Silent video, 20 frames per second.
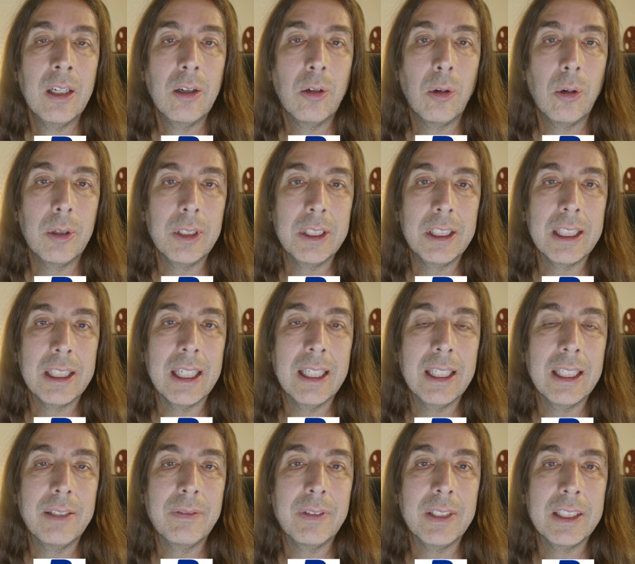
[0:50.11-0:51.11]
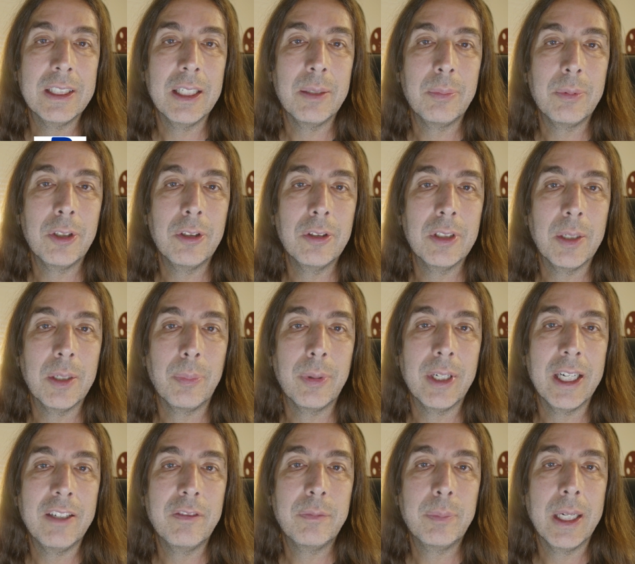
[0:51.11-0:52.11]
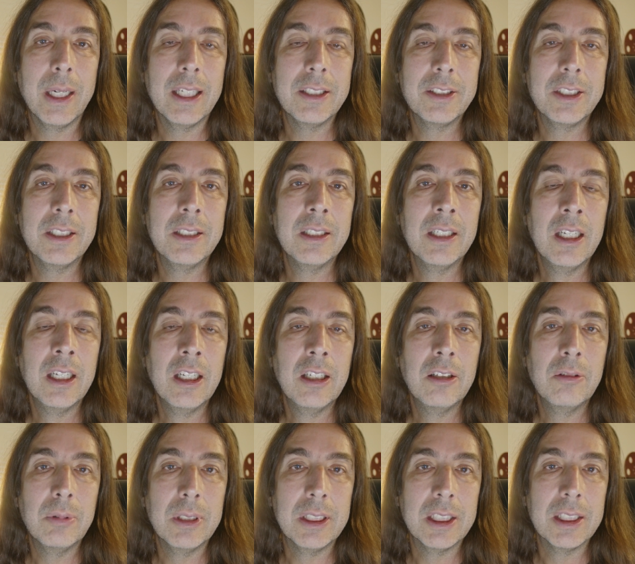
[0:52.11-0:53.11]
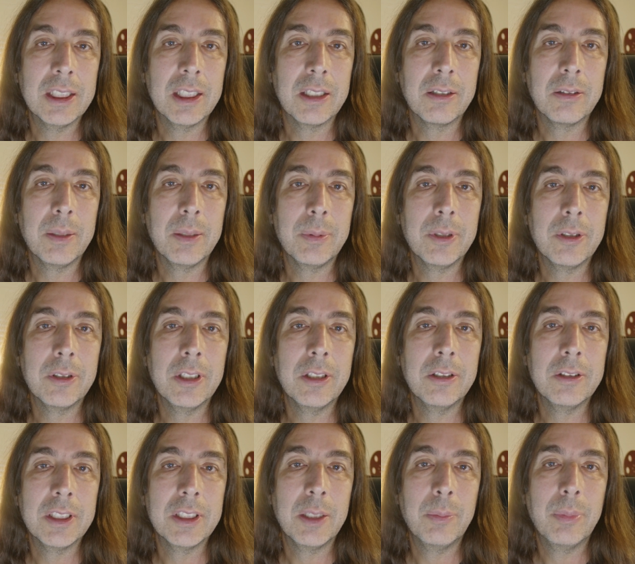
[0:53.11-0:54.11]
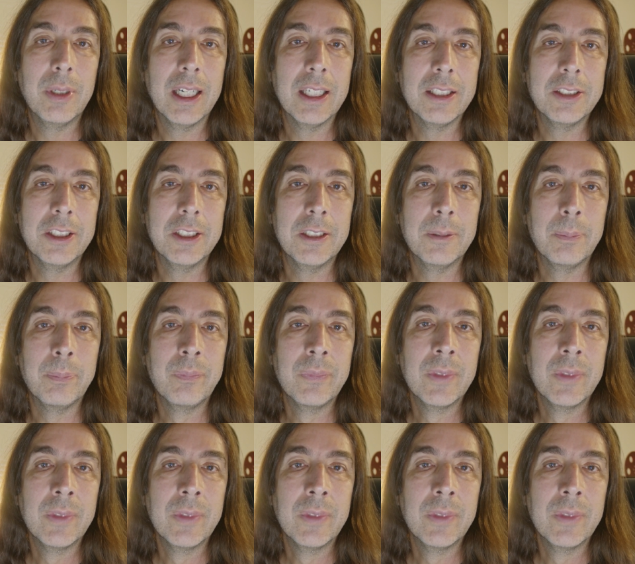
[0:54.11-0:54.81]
or you can leave a tip through the Brave browser, which is a cryptocurrency browser.